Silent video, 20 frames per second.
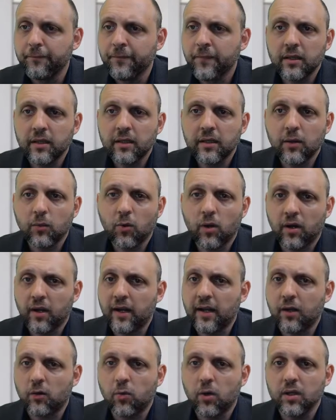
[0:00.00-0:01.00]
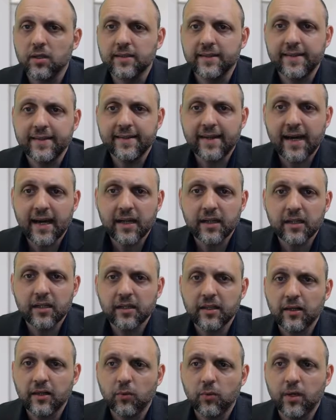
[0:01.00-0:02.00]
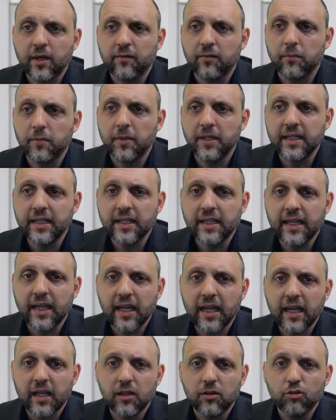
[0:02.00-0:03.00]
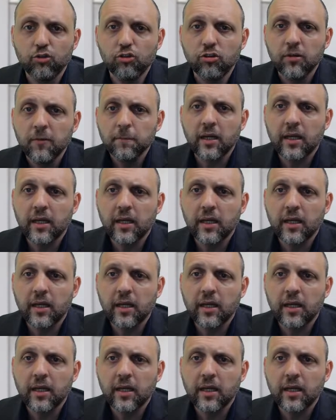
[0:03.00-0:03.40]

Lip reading: They want high quality data, they want everybody engaged.